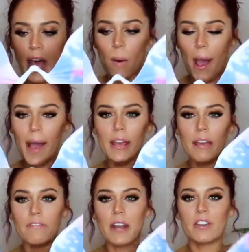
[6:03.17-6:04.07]
Now, I
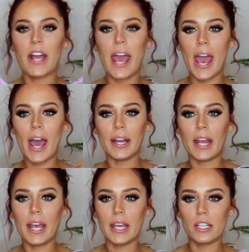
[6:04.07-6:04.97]
have never
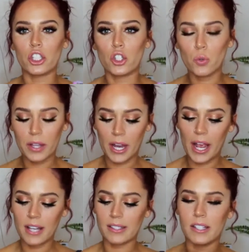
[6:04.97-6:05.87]
had a suit that
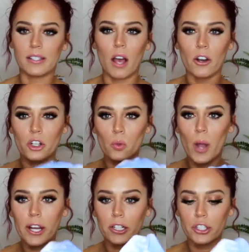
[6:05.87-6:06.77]
has this
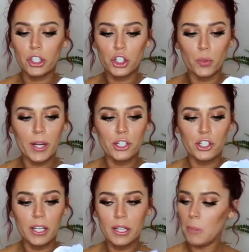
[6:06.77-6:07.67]
underwire
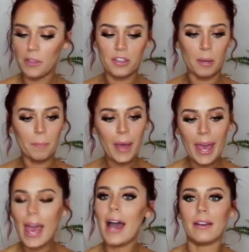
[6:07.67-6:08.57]
situation, but the
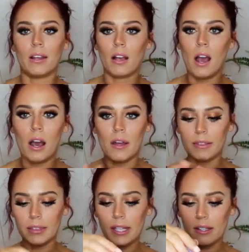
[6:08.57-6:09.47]
padding
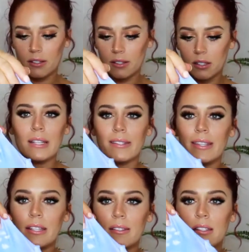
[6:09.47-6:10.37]
on this is the